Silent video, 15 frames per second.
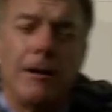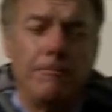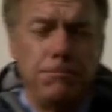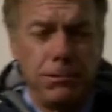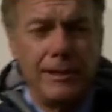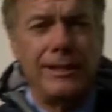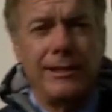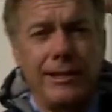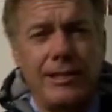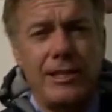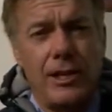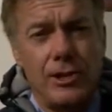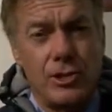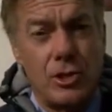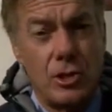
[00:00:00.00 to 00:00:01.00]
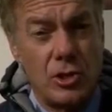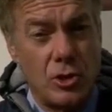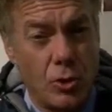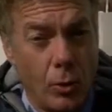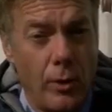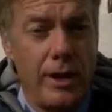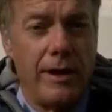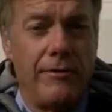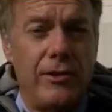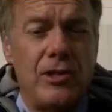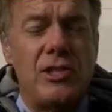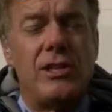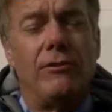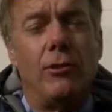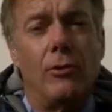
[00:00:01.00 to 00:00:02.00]
completely tells the story of
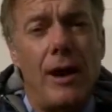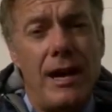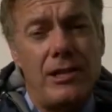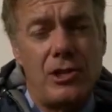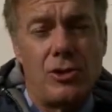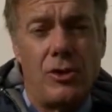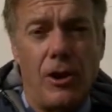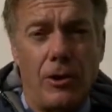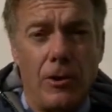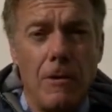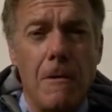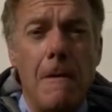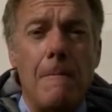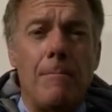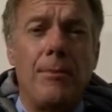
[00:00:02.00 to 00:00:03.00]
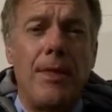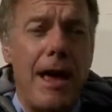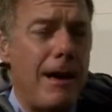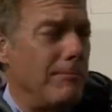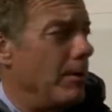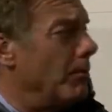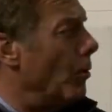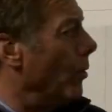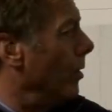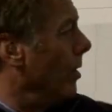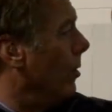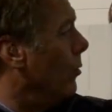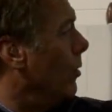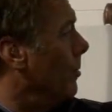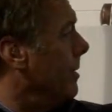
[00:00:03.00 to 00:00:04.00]
the civil rights struggle. That
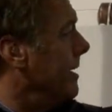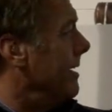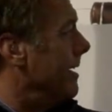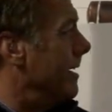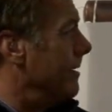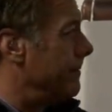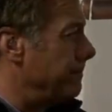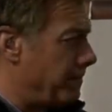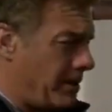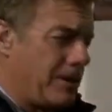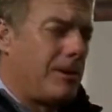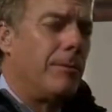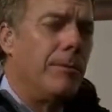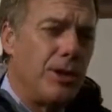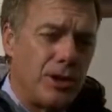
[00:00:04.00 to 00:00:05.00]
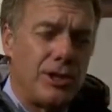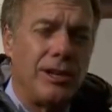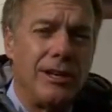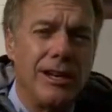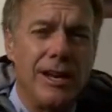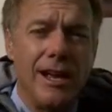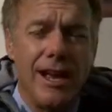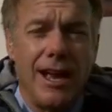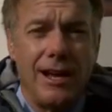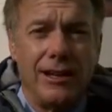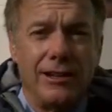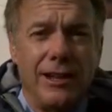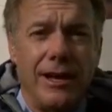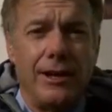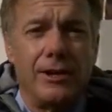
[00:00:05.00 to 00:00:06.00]
memorial will be uh, commission at
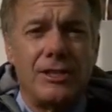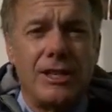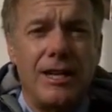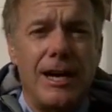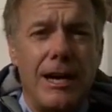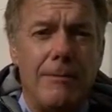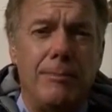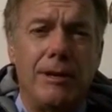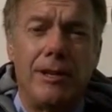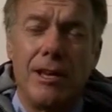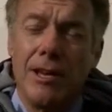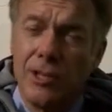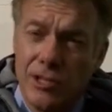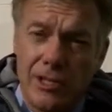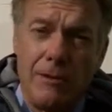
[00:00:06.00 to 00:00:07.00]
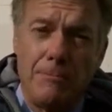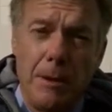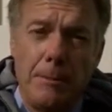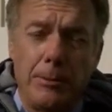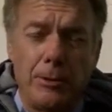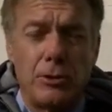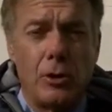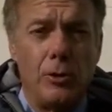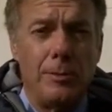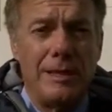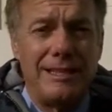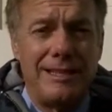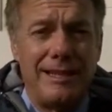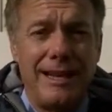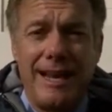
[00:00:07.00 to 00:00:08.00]
a later time, but some people told
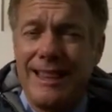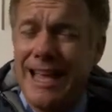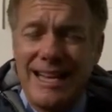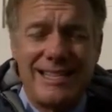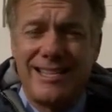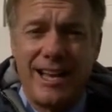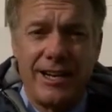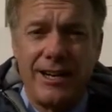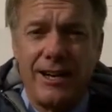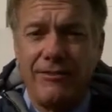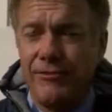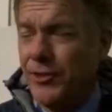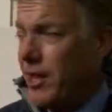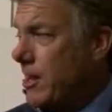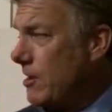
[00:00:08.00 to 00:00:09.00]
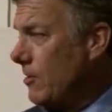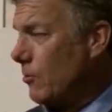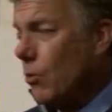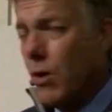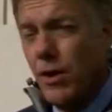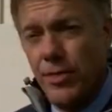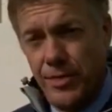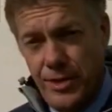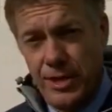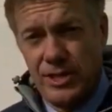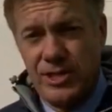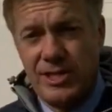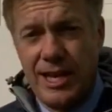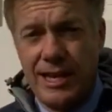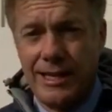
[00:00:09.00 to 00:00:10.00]
me today that's not enough. They want
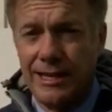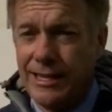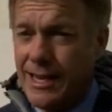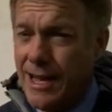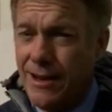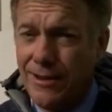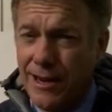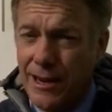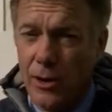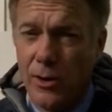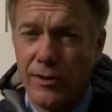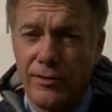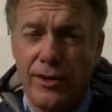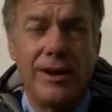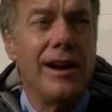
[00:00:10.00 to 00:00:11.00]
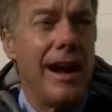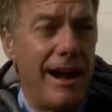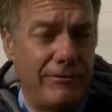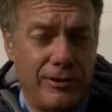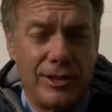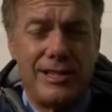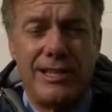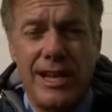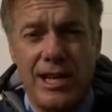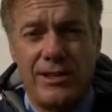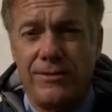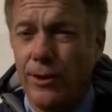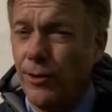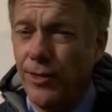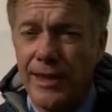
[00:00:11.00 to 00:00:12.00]
this taken down. However, after
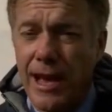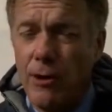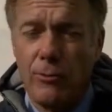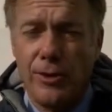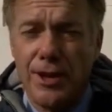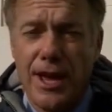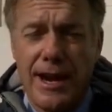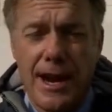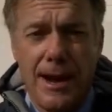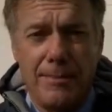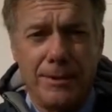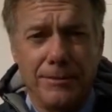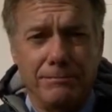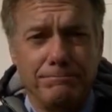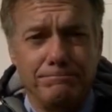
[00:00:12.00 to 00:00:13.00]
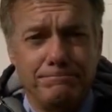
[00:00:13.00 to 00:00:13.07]
today's vote, that will not happen.